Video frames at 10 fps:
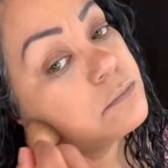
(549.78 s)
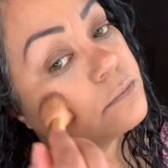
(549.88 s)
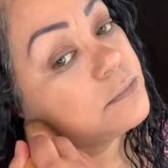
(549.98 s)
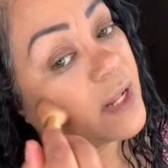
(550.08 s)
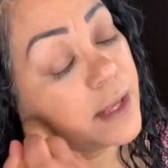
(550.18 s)

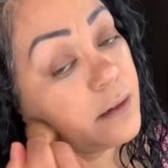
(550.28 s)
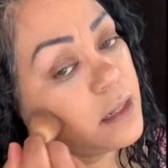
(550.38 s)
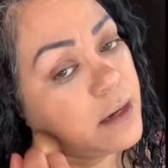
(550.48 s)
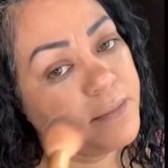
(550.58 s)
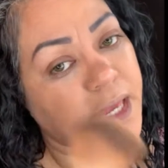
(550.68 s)
Not a
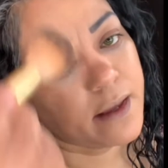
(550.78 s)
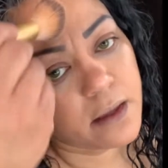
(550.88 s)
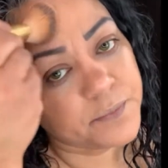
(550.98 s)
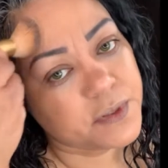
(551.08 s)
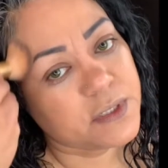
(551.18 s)
lot of
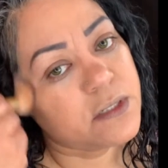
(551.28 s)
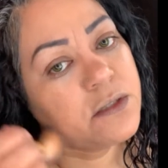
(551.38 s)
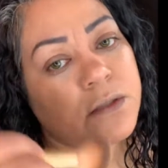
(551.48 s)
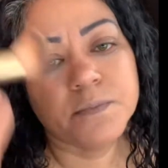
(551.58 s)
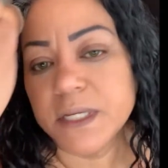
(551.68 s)
makeup. You see, it's
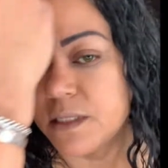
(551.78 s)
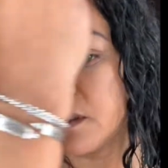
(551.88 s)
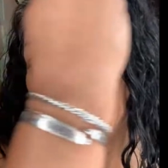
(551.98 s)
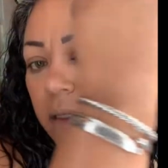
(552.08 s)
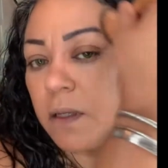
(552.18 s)
just
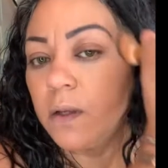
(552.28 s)
basically